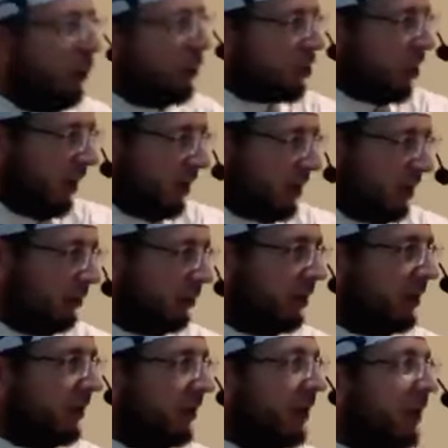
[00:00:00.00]
Who told you?
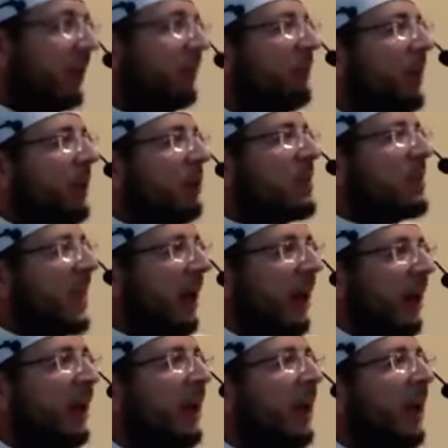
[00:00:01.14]
Did you
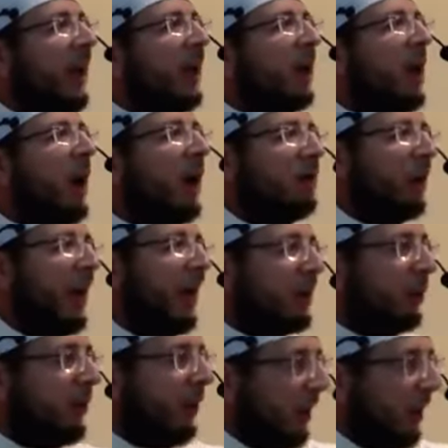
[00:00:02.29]
sign a contract with